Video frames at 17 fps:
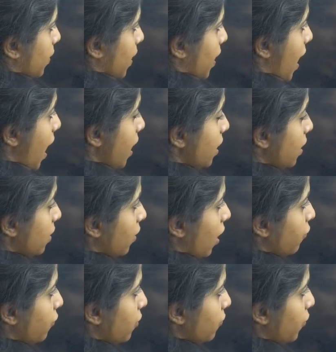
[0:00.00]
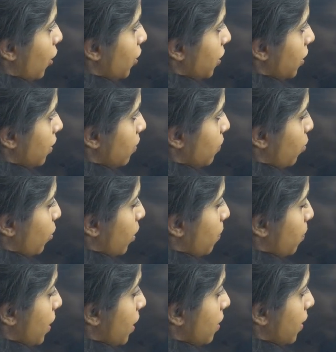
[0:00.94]
And in Graafian follicle, one
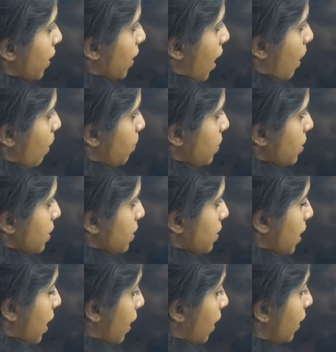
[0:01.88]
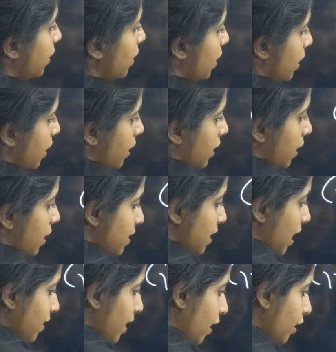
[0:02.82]
big thing happens is that
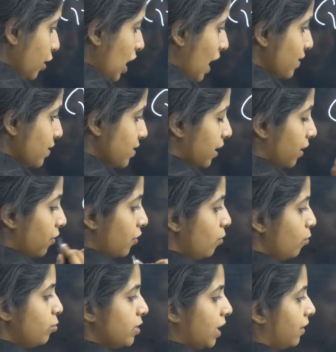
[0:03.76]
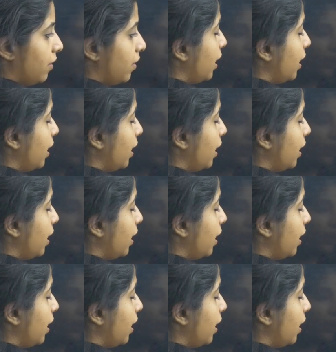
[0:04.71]
inside that you have the secondary oocyte,